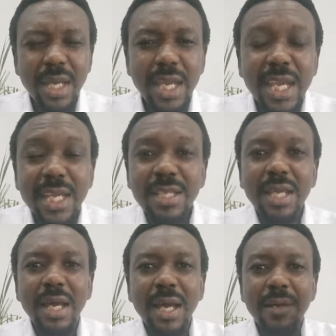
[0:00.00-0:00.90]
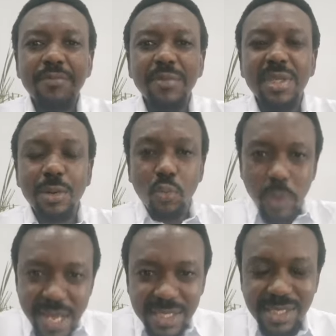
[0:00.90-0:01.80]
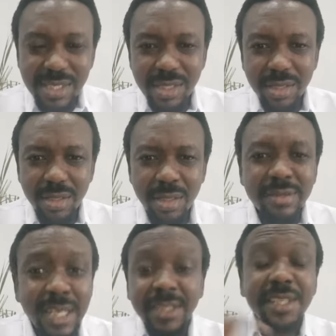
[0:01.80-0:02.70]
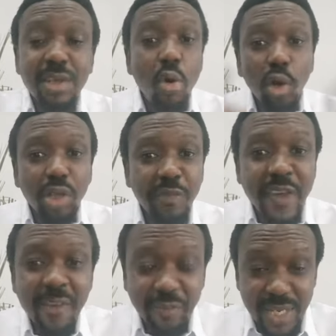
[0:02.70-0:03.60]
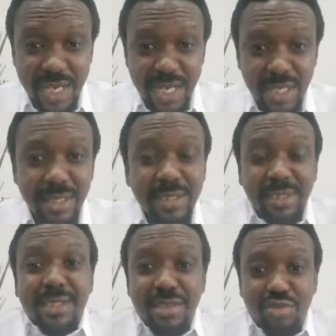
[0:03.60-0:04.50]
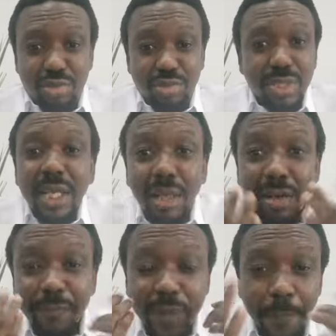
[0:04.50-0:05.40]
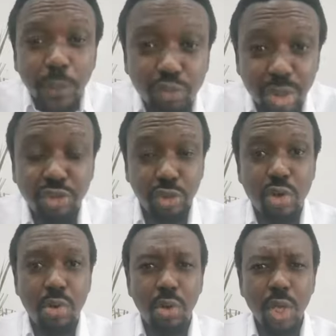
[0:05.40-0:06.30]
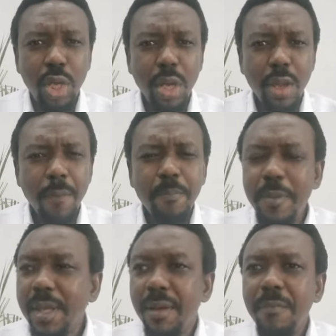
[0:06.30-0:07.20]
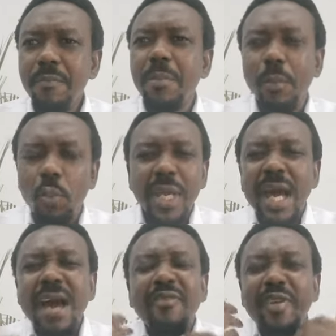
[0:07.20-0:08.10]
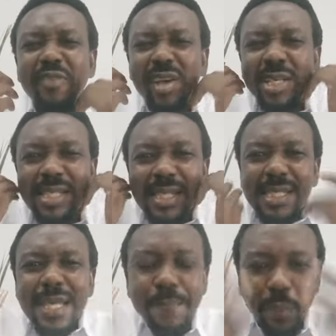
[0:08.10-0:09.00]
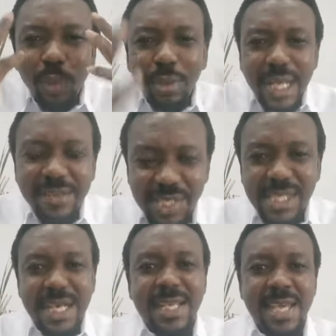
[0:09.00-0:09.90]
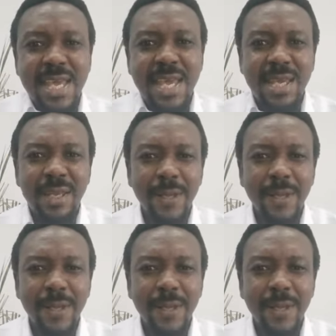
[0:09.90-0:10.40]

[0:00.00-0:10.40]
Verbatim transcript: in the West than in the whole of Africa. That's the truth. A lot of people don't know. We have a very simple lifestyle here.